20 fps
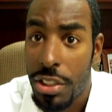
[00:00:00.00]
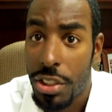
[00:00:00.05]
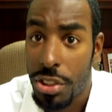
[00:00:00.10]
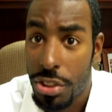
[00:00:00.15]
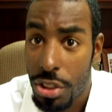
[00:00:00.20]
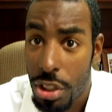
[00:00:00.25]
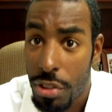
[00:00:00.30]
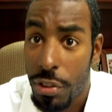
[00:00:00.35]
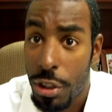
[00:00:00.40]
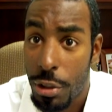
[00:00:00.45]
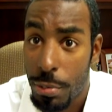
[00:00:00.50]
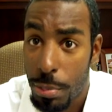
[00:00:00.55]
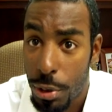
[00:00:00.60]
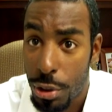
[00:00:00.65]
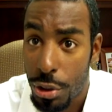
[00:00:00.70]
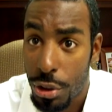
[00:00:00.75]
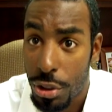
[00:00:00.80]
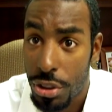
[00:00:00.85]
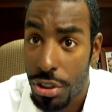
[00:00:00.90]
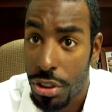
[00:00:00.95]
Cervix
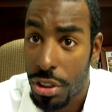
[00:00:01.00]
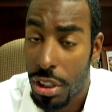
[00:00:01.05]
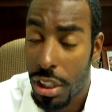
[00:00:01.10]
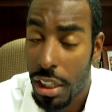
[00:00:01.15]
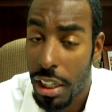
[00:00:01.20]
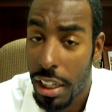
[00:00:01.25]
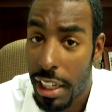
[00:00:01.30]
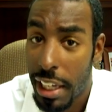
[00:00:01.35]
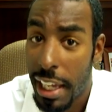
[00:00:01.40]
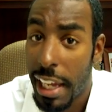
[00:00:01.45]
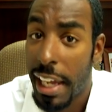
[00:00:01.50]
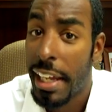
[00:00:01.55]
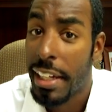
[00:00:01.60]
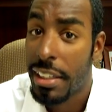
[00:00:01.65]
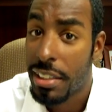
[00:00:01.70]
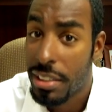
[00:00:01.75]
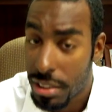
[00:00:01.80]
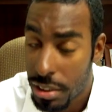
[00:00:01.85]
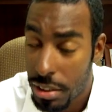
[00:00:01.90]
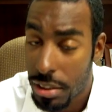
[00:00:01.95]
Pushers
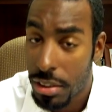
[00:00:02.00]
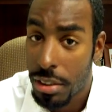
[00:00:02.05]
can't